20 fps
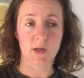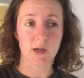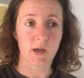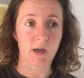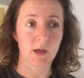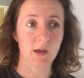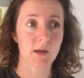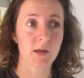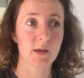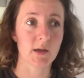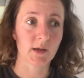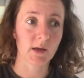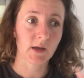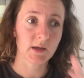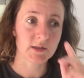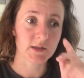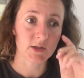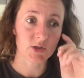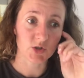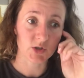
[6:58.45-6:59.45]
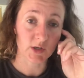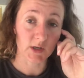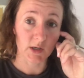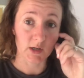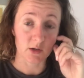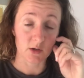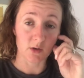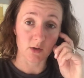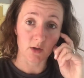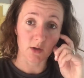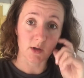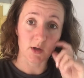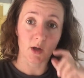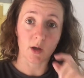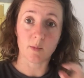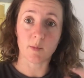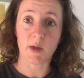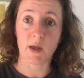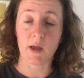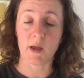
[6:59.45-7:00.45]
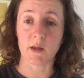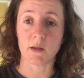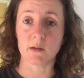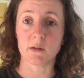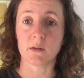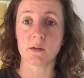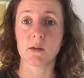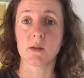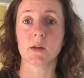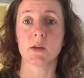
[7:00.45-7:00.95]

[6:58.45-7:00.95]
a gas engineer who can come and